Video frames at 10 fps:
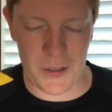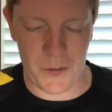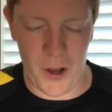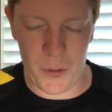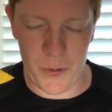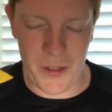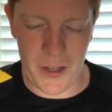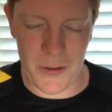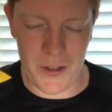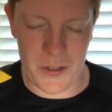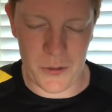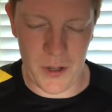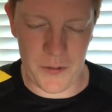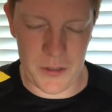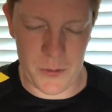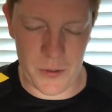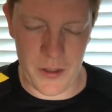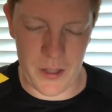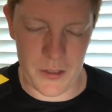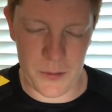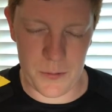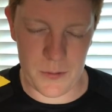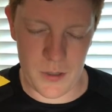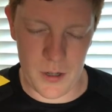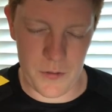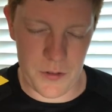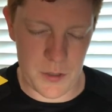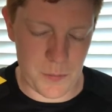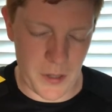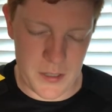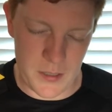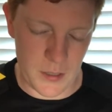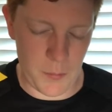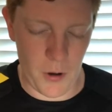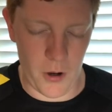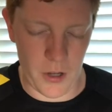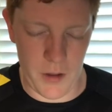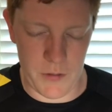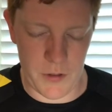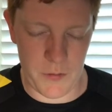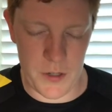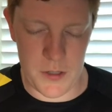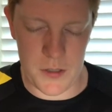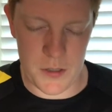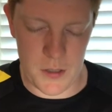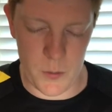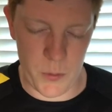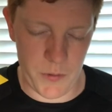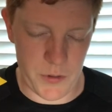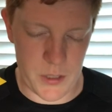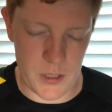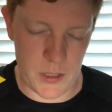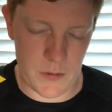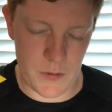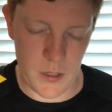Father, we thank you that you love us. We thank you for this blessing that Paul gave the Ephesians and that we receive